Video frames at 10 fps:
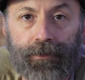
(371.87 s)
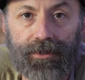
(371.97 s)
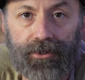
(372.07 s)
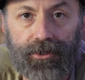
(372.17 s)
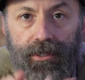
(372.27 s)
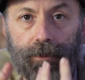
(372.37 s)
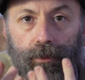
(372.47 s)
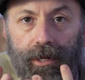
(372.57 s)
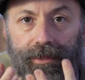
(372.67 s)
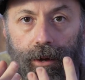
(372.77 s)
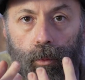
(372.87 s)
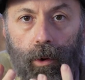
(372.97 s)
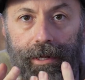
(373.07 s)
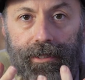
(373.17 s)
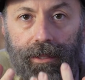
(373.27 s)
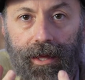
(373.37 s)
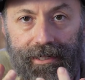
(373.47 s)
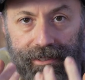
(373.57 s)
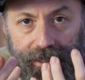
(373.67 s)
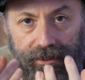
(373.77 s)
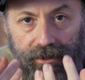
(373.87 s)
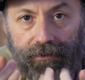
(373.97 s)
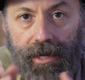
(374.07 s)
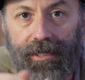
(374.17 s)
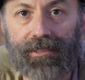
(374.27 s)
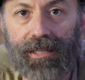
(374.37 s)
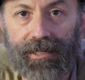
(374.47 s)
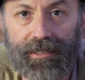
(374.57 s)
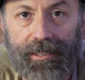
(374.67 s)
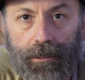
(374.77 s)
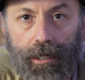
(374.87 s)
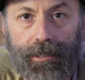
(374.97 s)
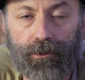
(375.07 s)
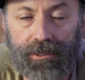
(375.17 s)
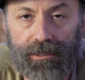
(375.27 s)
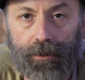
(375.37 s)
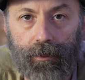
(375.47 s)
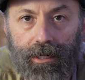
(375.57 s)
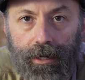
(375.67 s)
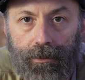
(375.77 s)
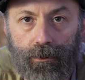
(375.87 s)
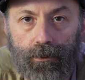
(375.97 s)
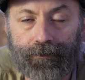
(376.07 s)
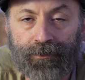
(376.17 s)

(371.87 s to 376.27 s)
It's just going to bring that white light into the face, like a key light, which is going to be kind of cool.